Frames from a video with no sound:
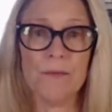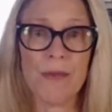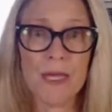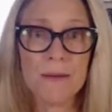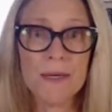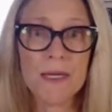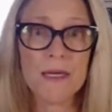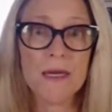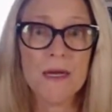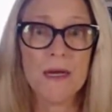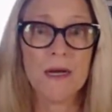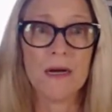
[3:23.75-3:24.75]

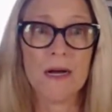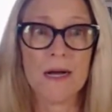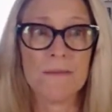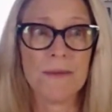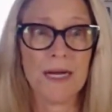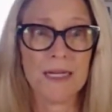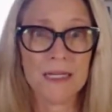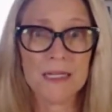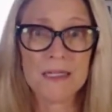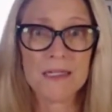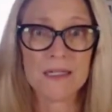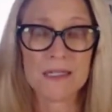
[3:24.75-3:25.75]
Maybe I
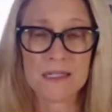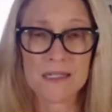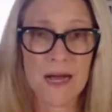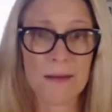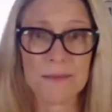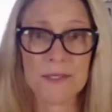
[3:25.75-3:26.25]
needed to stop